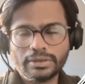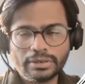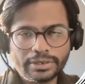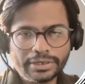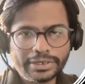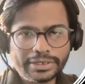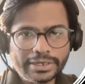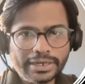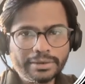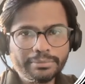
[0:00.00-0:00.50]

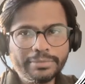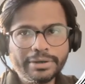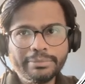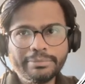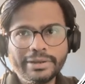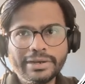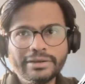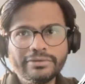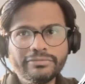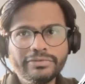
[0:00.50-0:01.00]
retirement
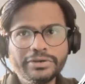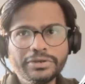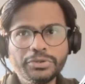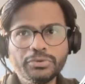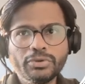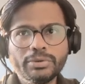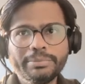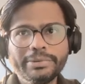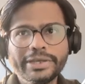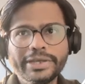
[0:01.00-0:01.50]
benefit you
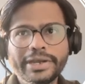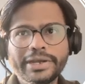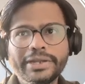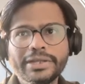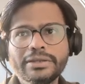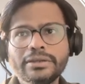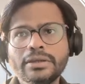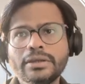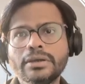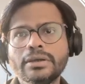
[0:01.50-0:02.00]
will be
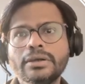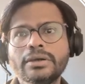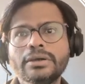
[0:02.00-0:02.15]
getting,